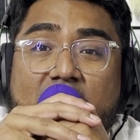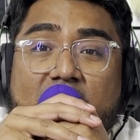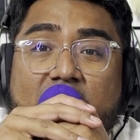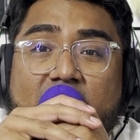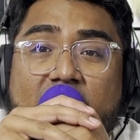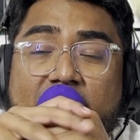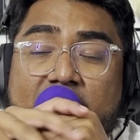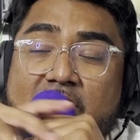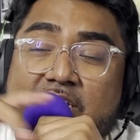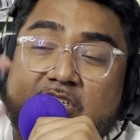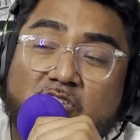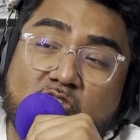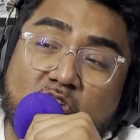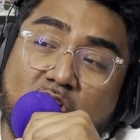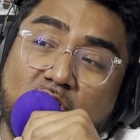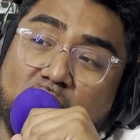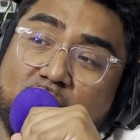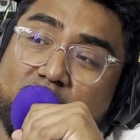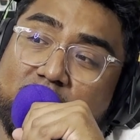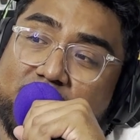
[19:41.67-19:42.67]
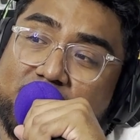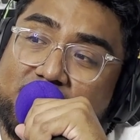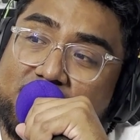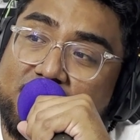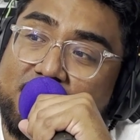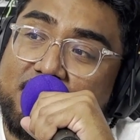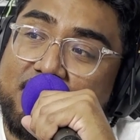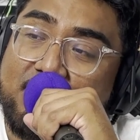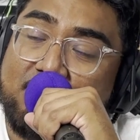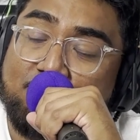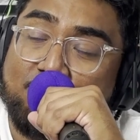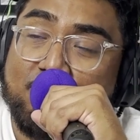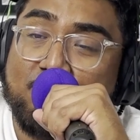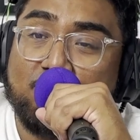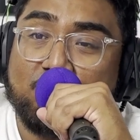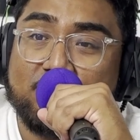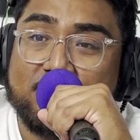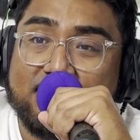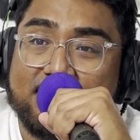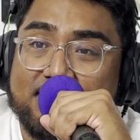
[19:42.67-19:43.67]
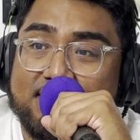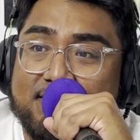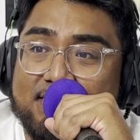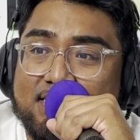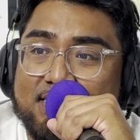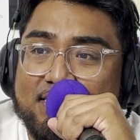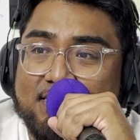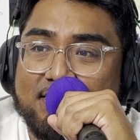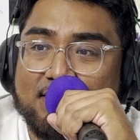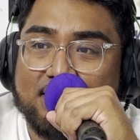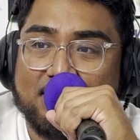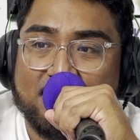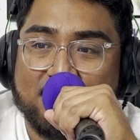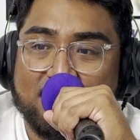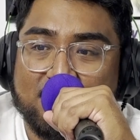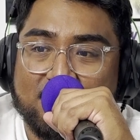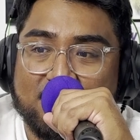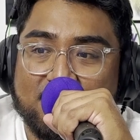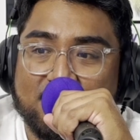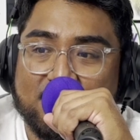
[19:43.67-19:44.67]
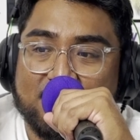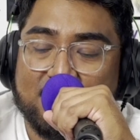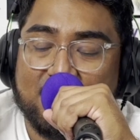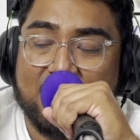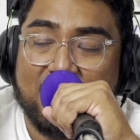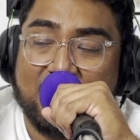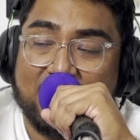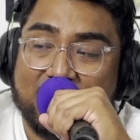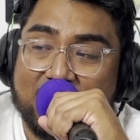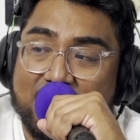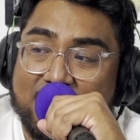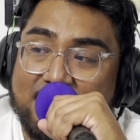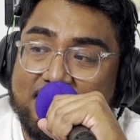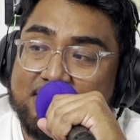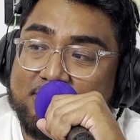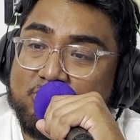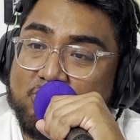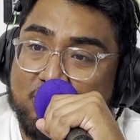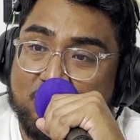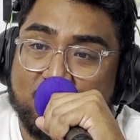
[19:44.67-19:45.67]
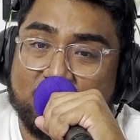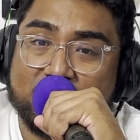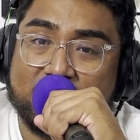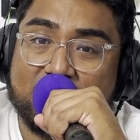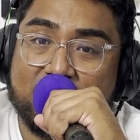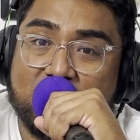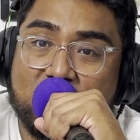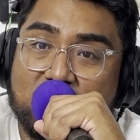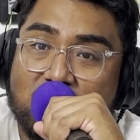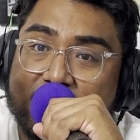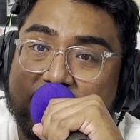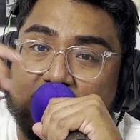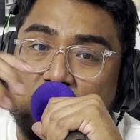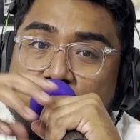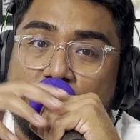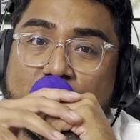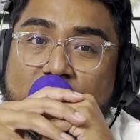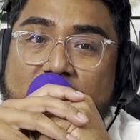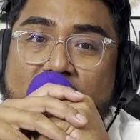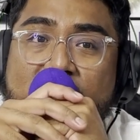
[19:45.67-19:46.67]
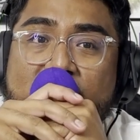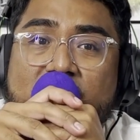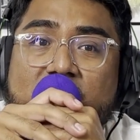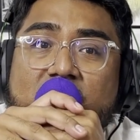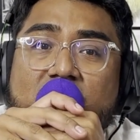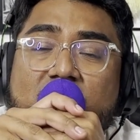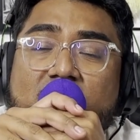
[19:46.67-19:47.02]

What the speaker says: if he struggles in Wimbledon and then he struggles in the U.S. Open,